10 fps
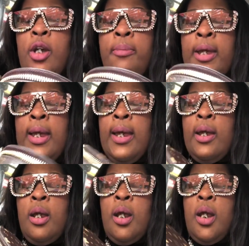
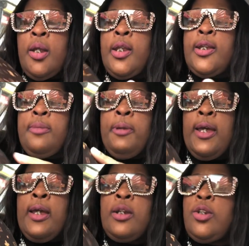bag. This
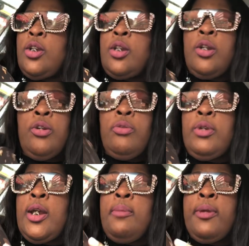bag is just a
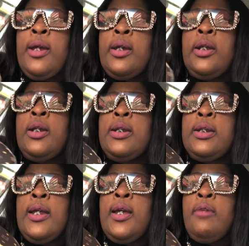no-name bag. It
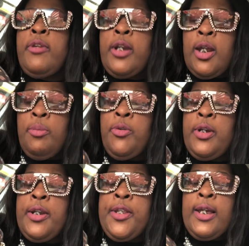doesn't have a name or
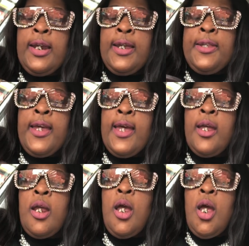anything like
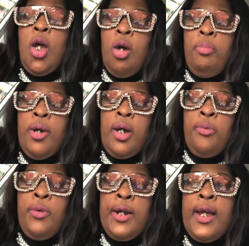that. But
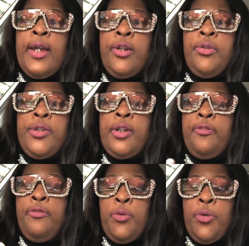what I used it
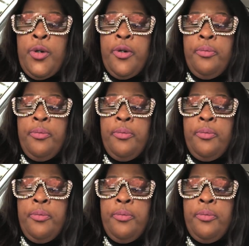for